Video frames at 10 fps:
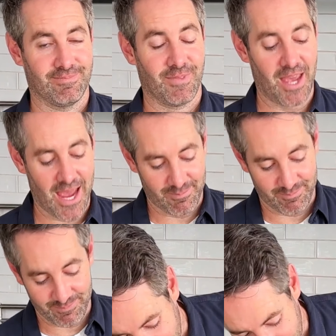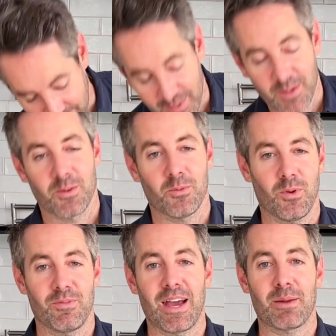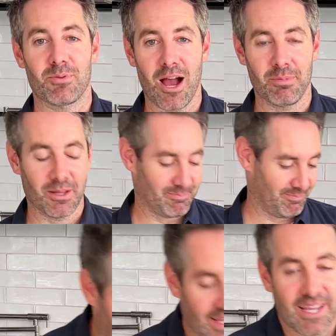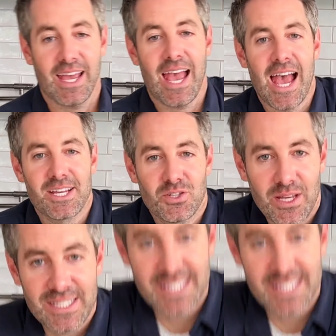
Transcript: Okay, we've got a problem. As you can